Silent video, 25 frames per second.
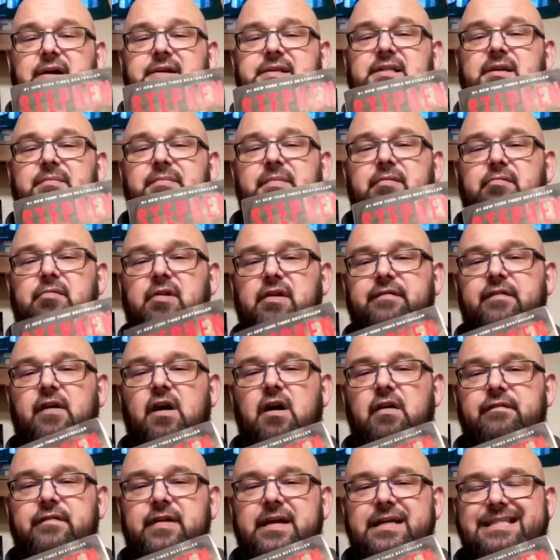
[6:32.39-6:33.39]
Something
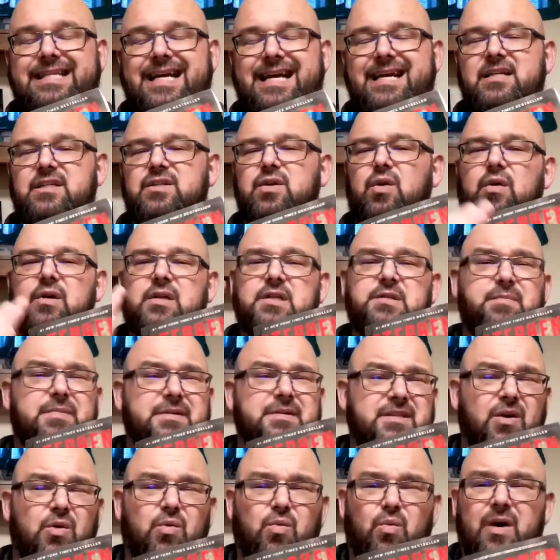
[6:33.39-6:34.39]
revolving Dan Torrance,
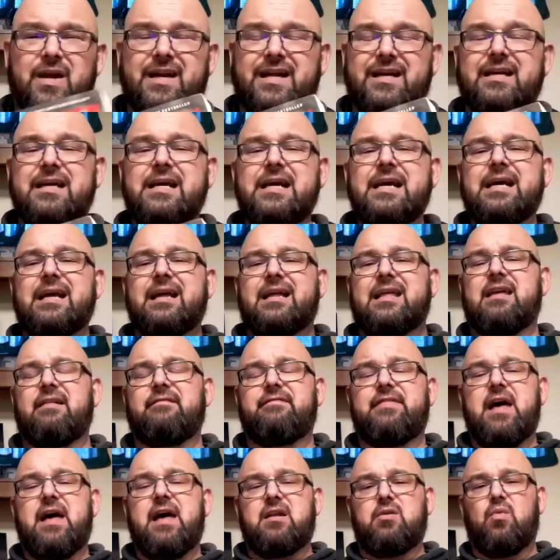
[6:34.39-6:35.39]
but don't want to
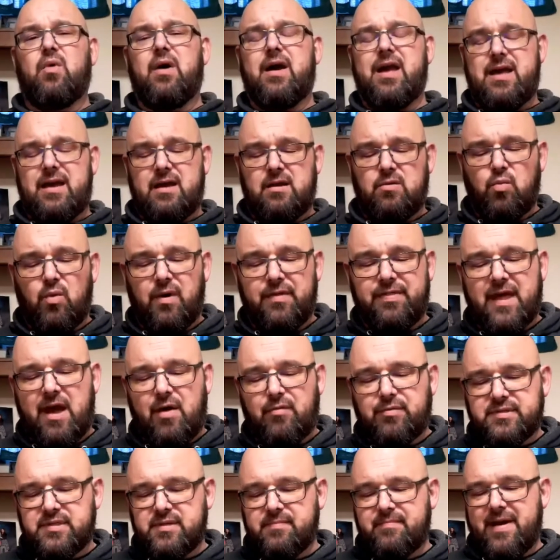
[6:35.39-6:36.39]
give that away and what
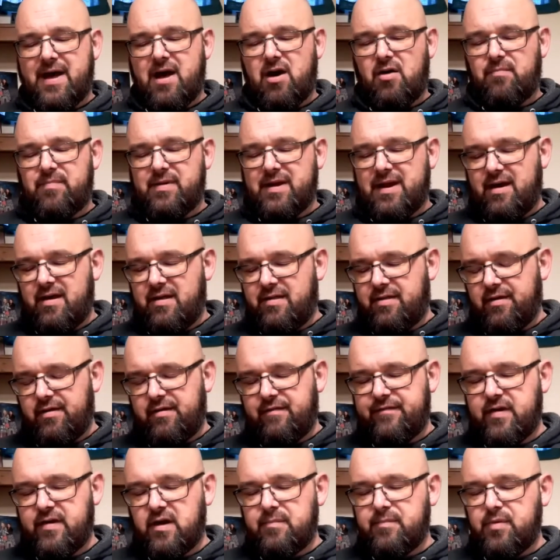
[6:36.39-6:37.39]
that was about. But I thought
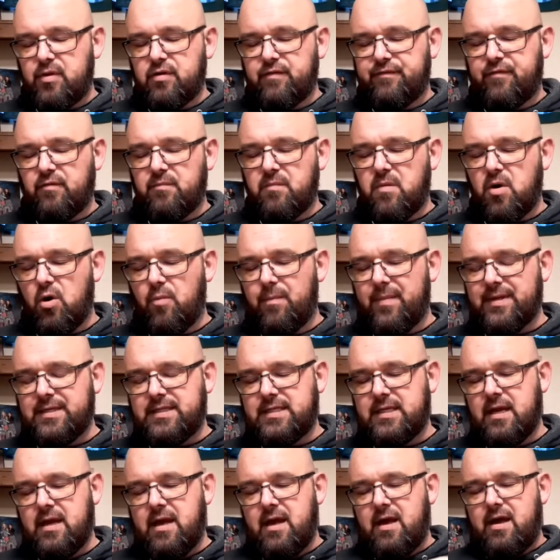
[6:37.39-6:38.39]
a very beautiful
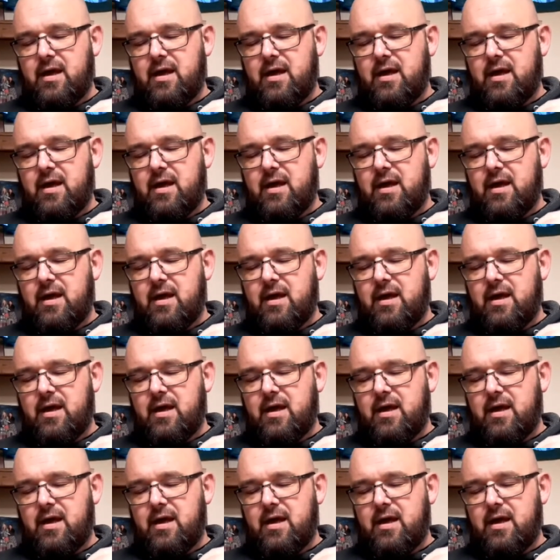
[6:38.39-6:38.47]
moment.